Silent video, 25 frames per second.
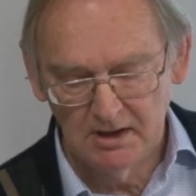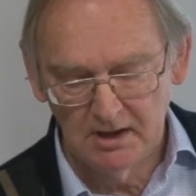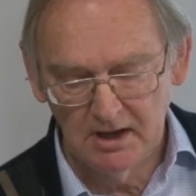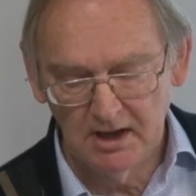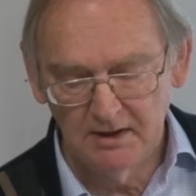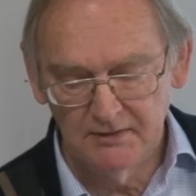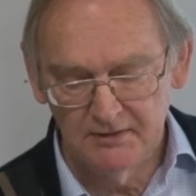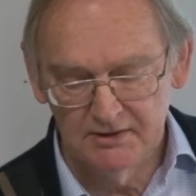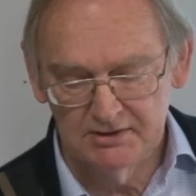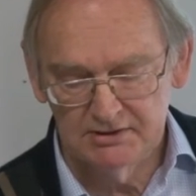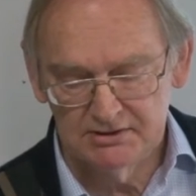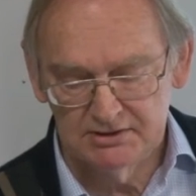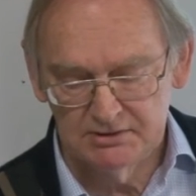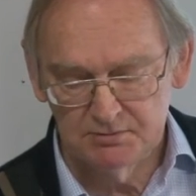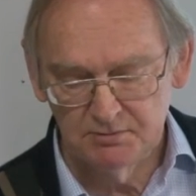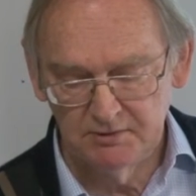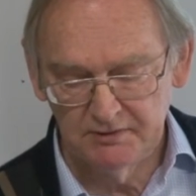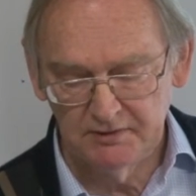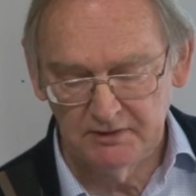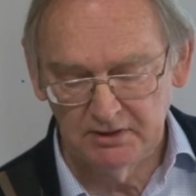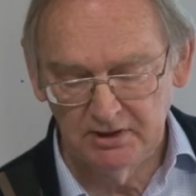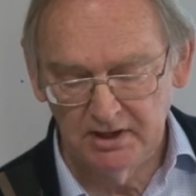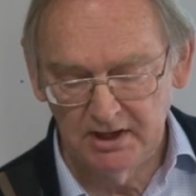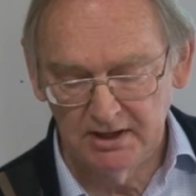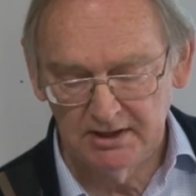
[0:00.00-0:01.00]
Others
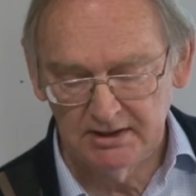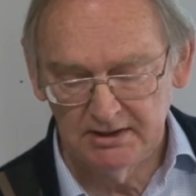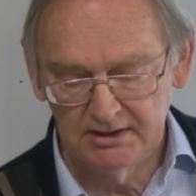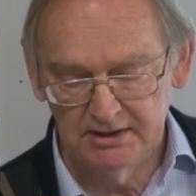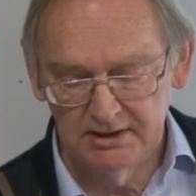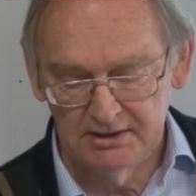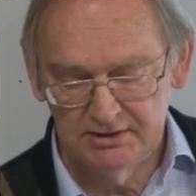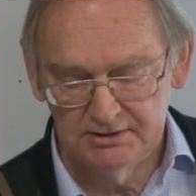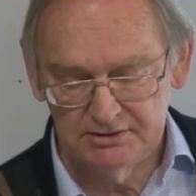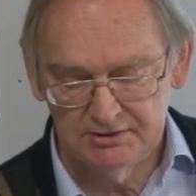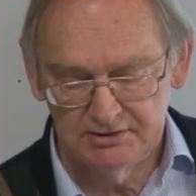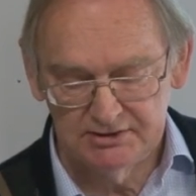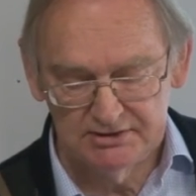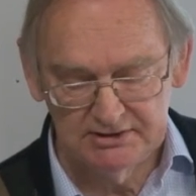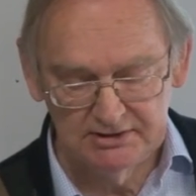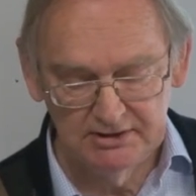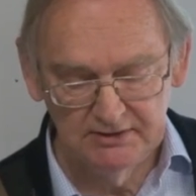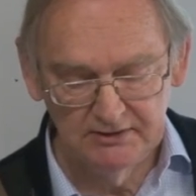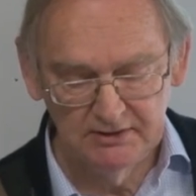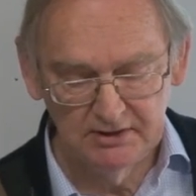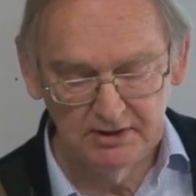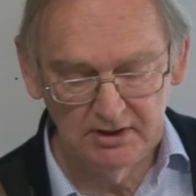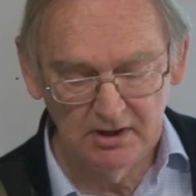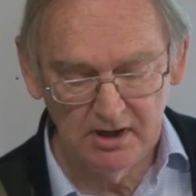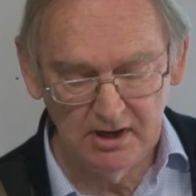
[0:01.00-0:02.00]
with likely interest
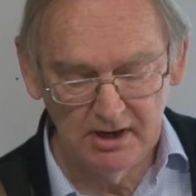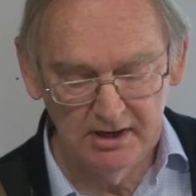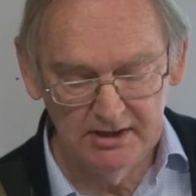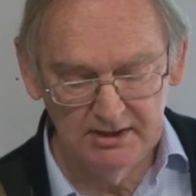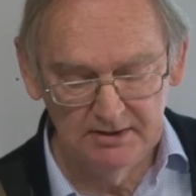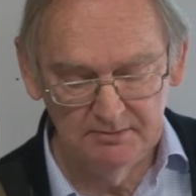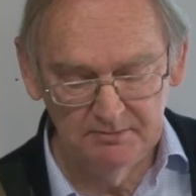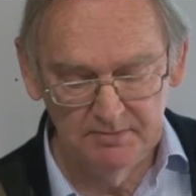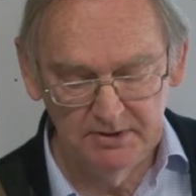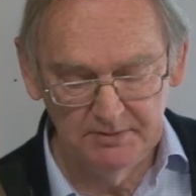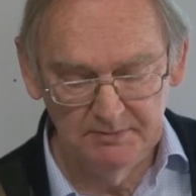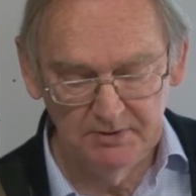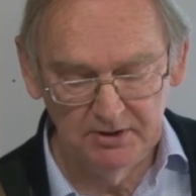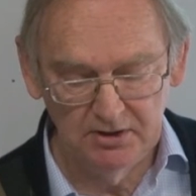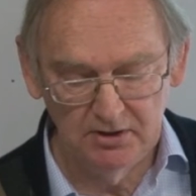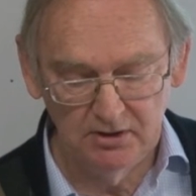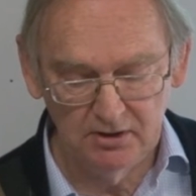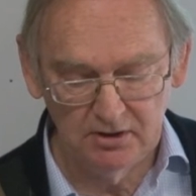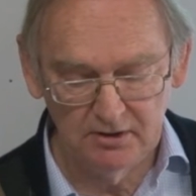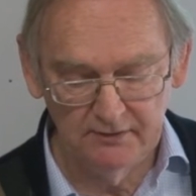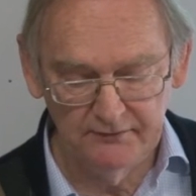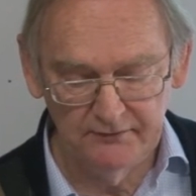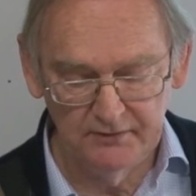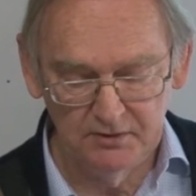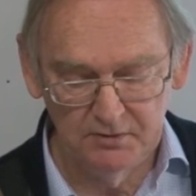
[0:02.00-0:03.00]
in the guide and
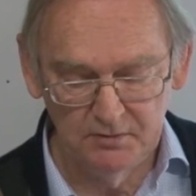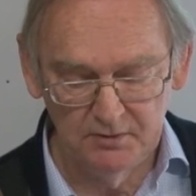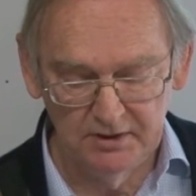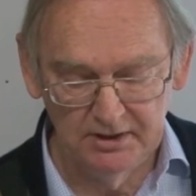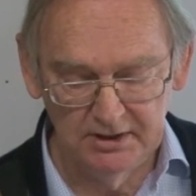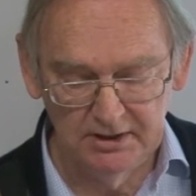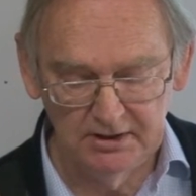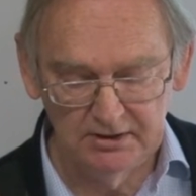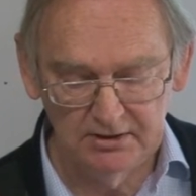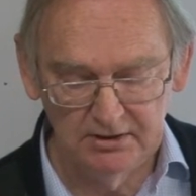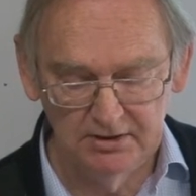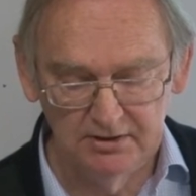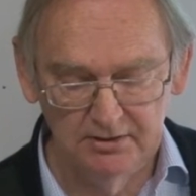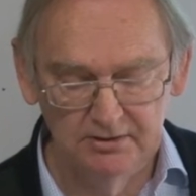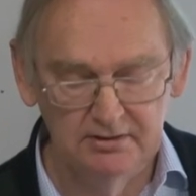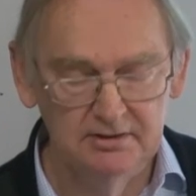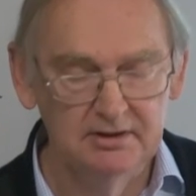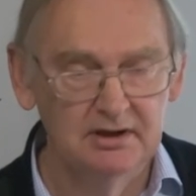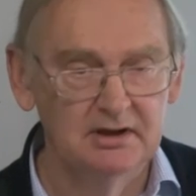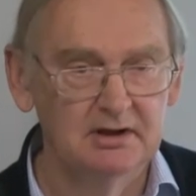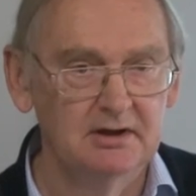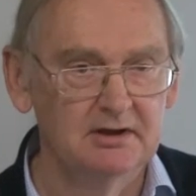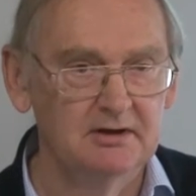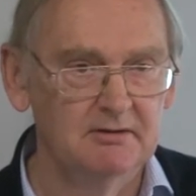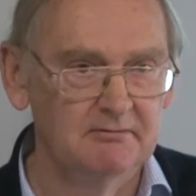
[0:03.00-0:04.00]
bibliography would include
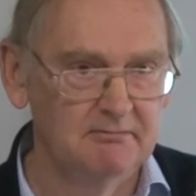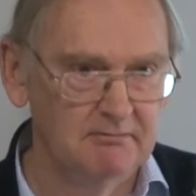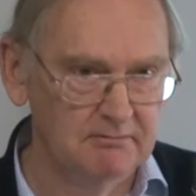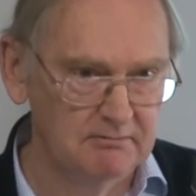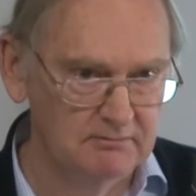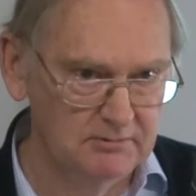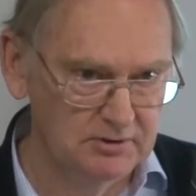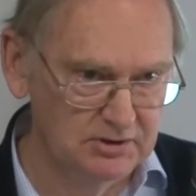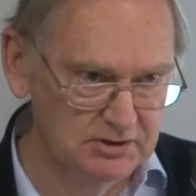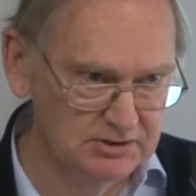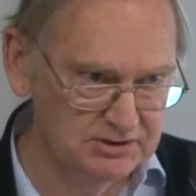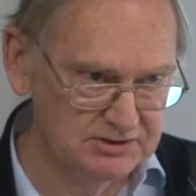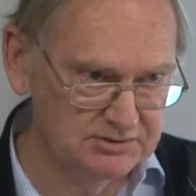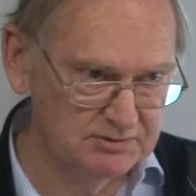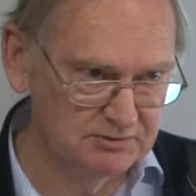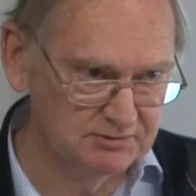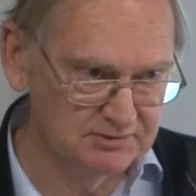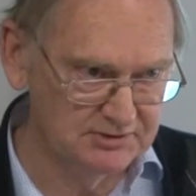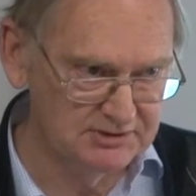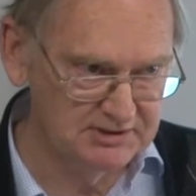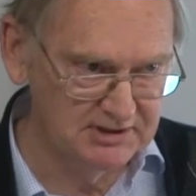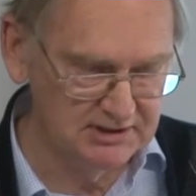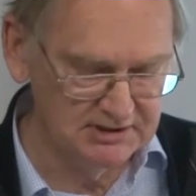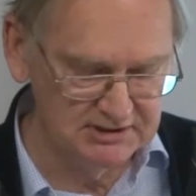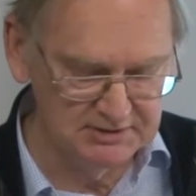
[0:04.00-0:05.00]
Usual
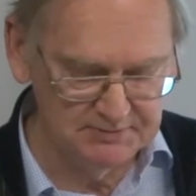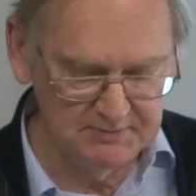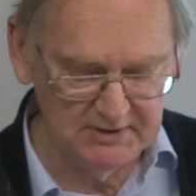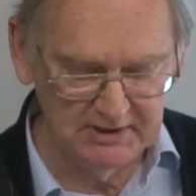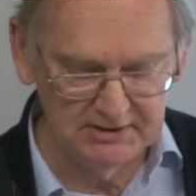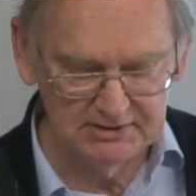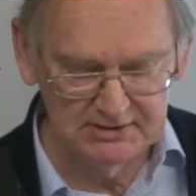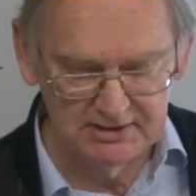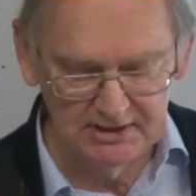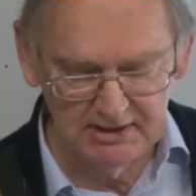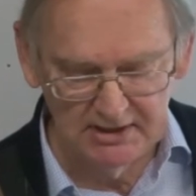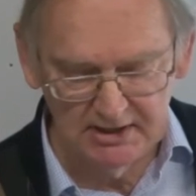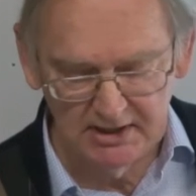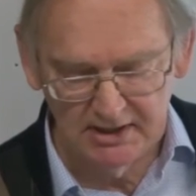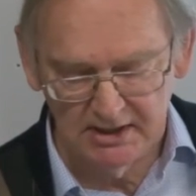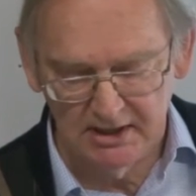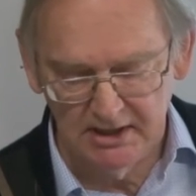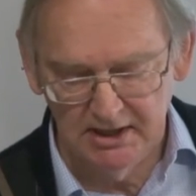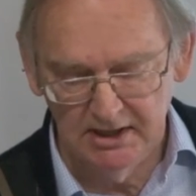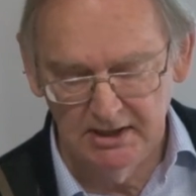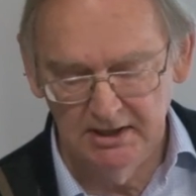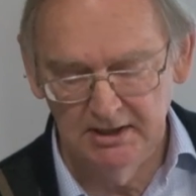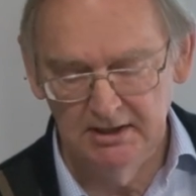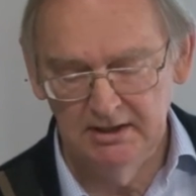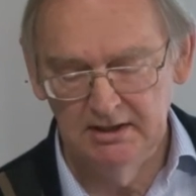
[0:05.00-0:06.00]
Suspects,
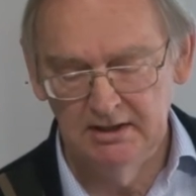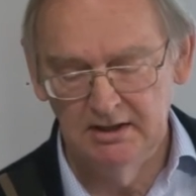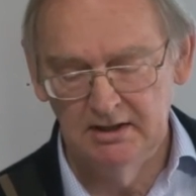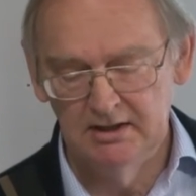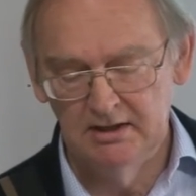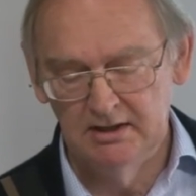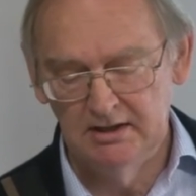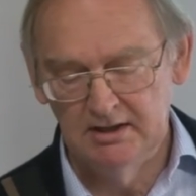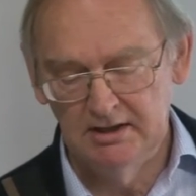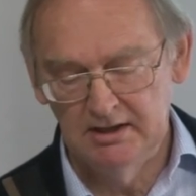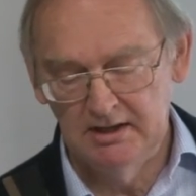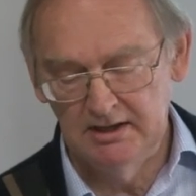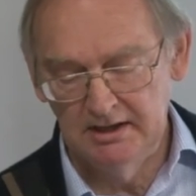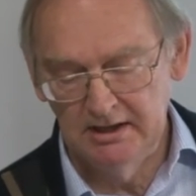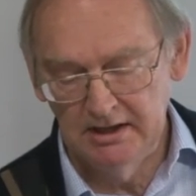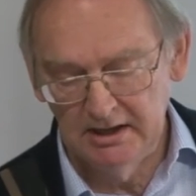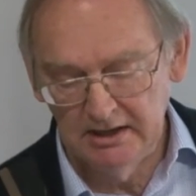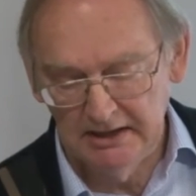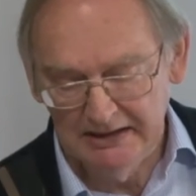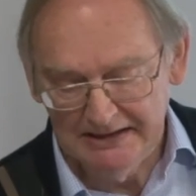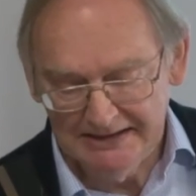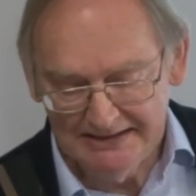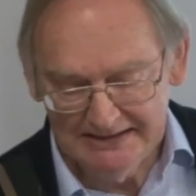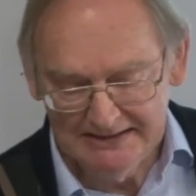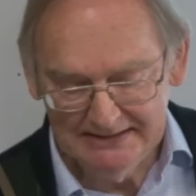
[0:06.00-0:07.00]
NAA,
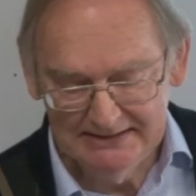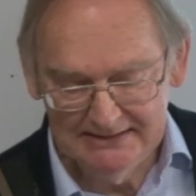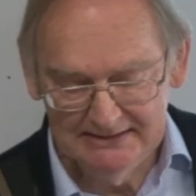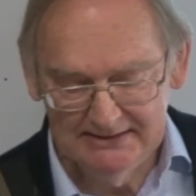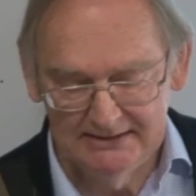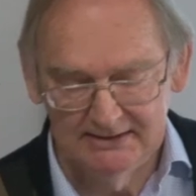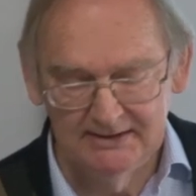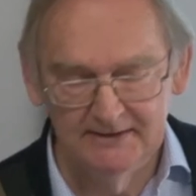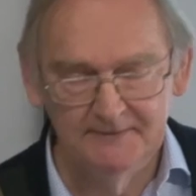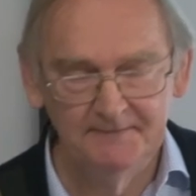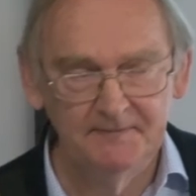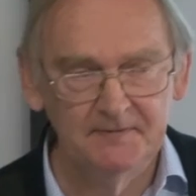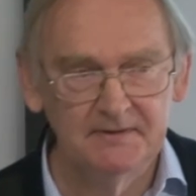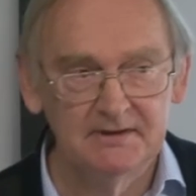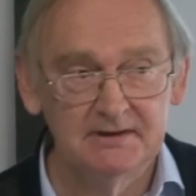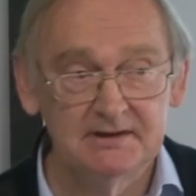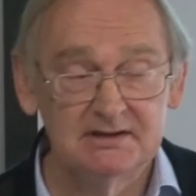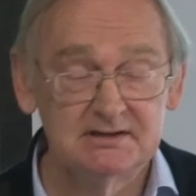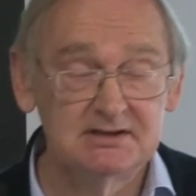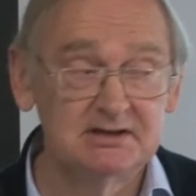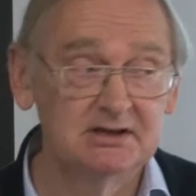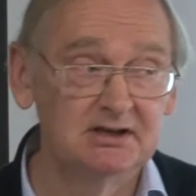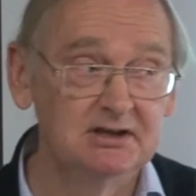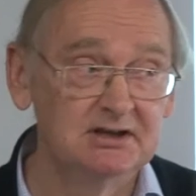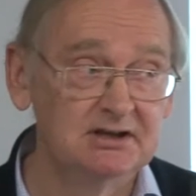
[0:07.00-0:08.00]
NLA,
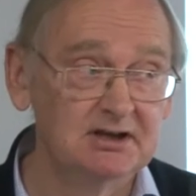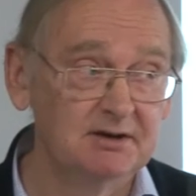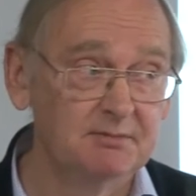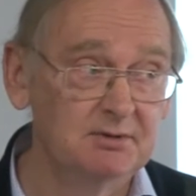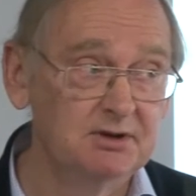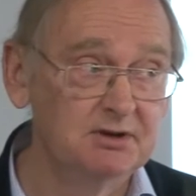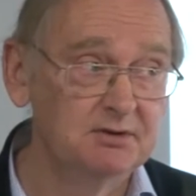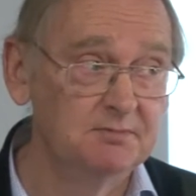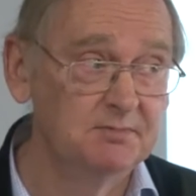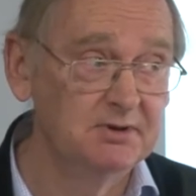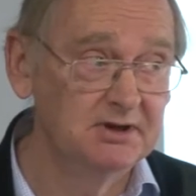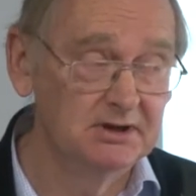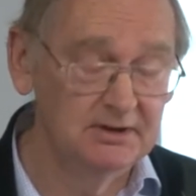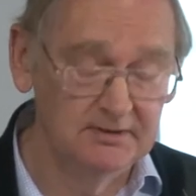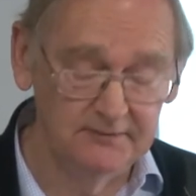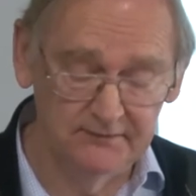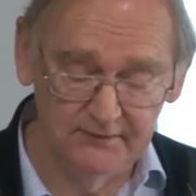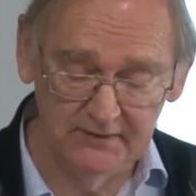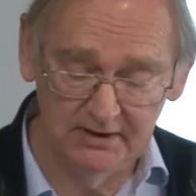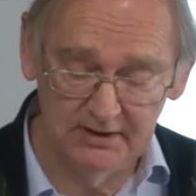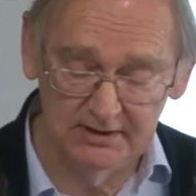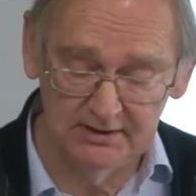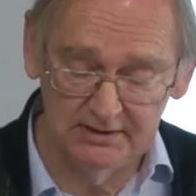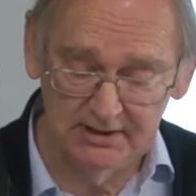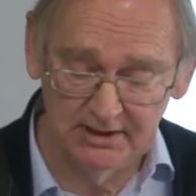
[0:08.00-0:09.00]
the CW Bean
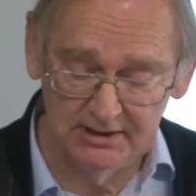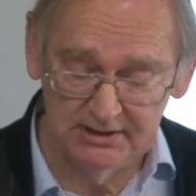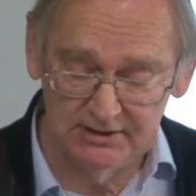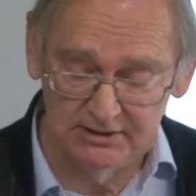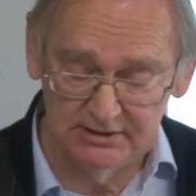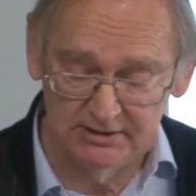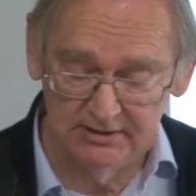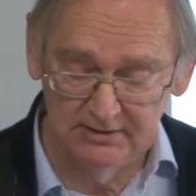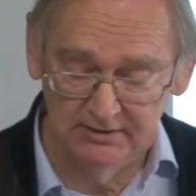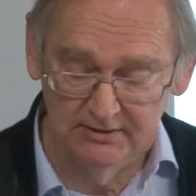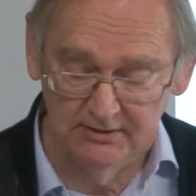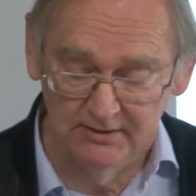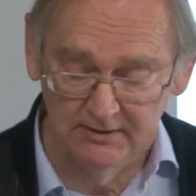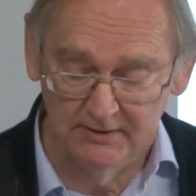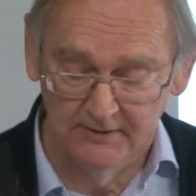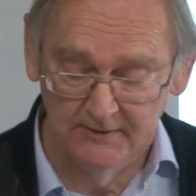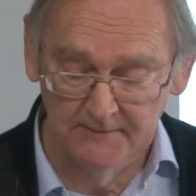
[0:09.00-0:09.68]
Foundation,